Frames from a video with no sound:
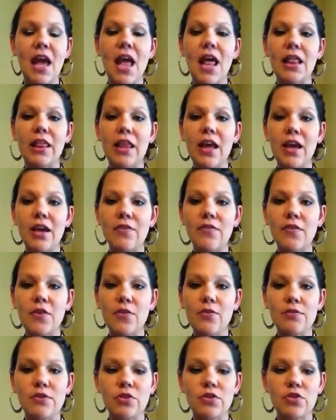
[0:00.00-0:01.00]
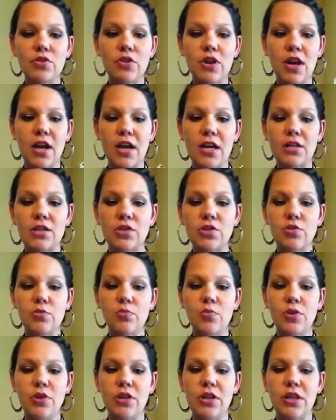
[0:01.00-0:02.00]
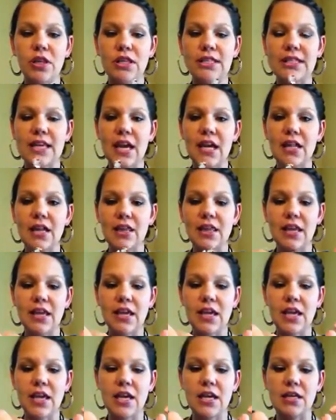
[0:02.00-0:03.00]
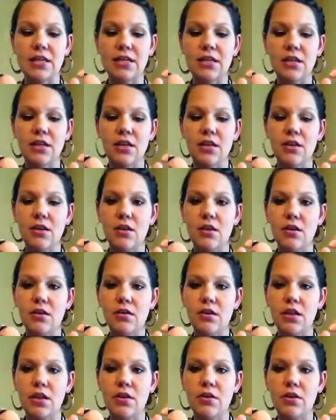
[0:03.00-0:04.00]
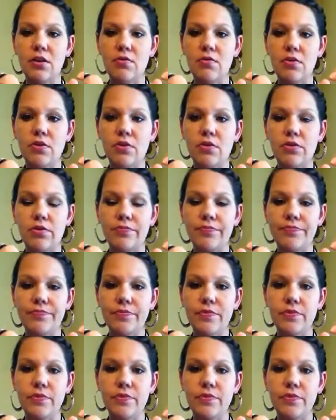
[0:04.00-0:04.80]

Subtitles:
a lot of folks try to put the side that they cut on their cuticle.